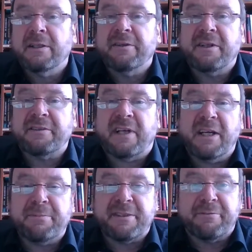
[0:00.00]
The
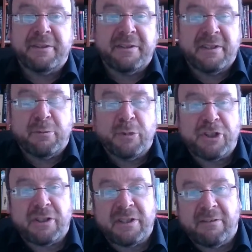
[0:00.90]
types of income which
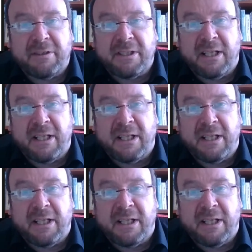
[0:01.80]
are covered